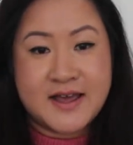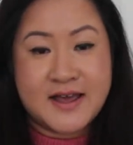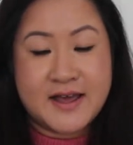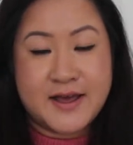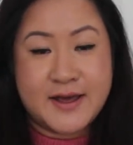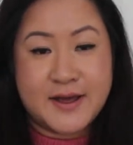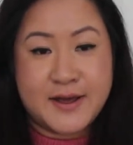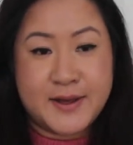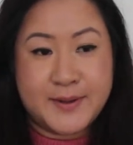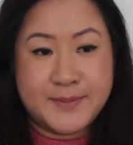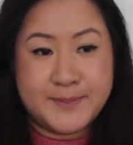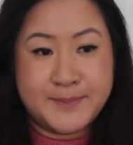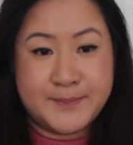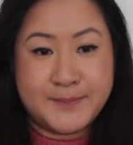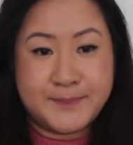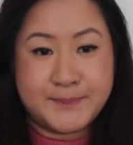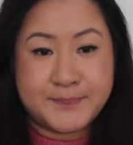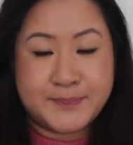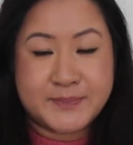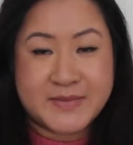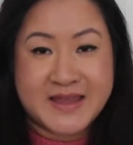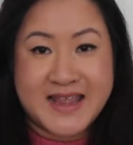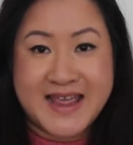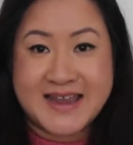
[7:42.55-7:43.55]

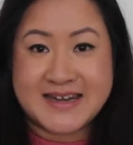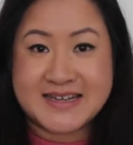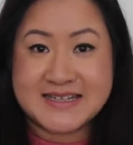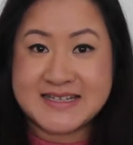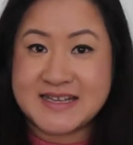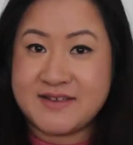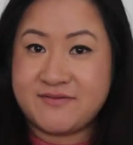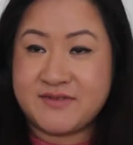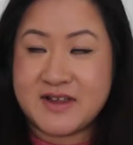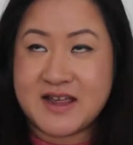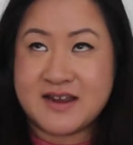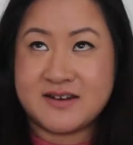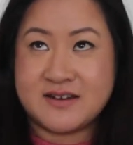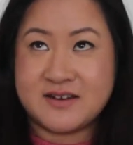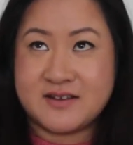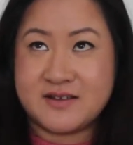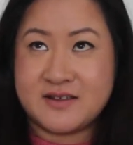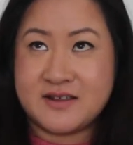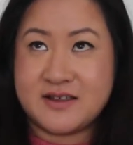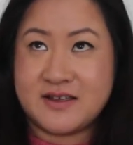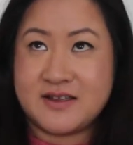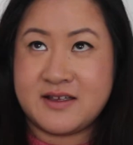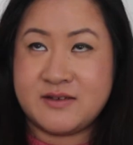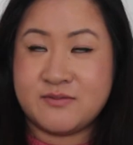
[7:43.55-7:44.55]
and
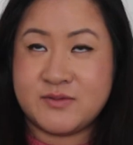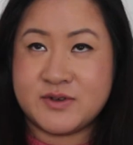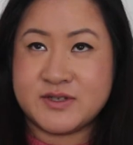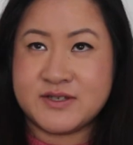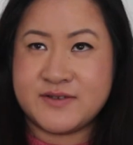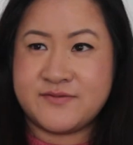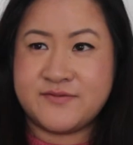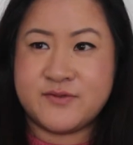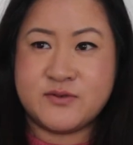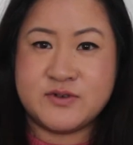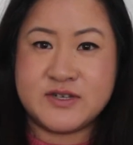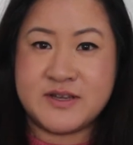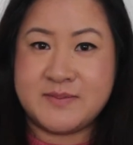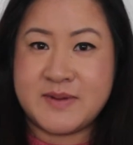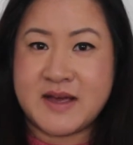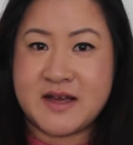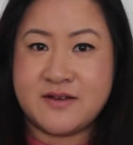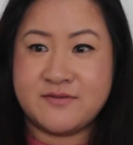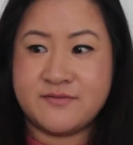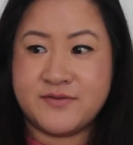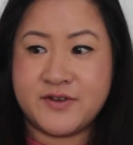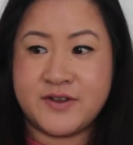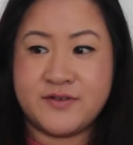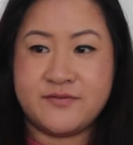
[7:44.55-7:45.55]
it was a
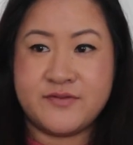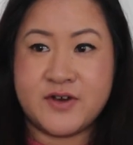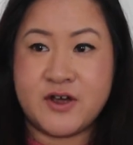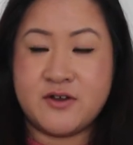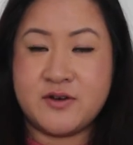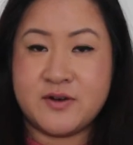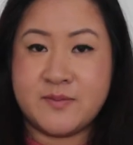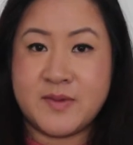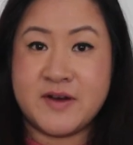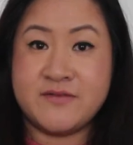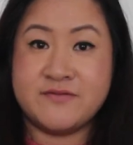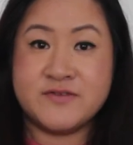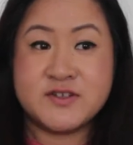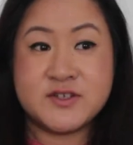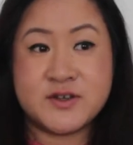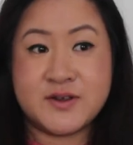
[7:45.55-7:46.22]
£40 for the phone a month.